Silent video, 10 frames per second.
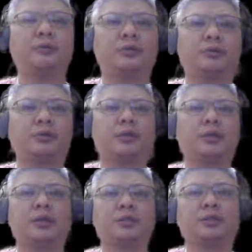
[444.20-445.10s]
retreated
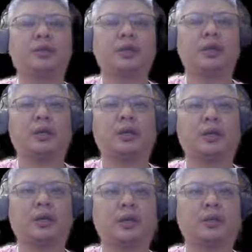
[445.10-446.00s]
his
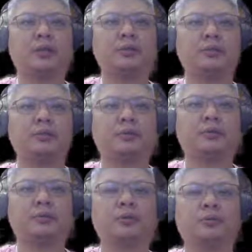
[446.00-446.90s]
cannon to patrol